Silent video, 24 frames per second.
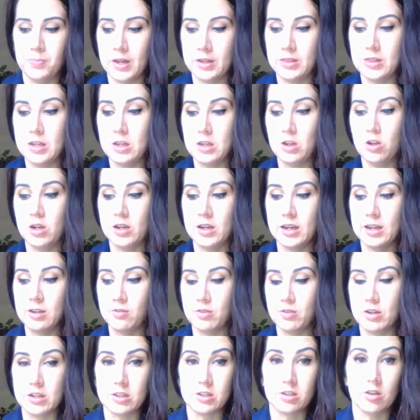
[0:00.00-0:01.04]
And then you can leave
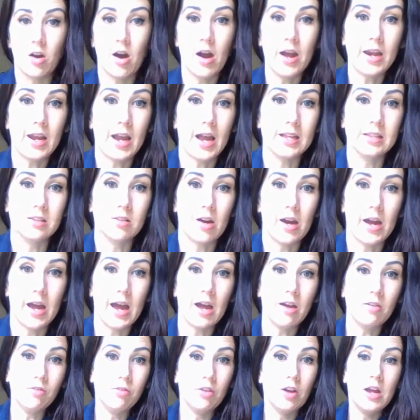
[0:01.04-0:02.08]
it aside, as I
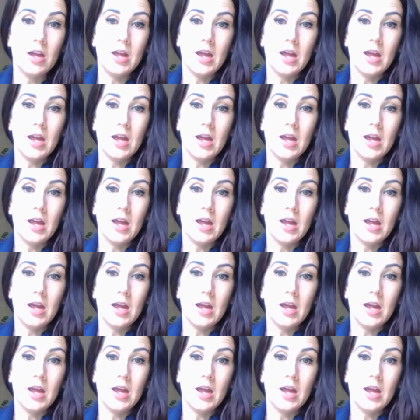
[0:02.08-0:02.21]
have,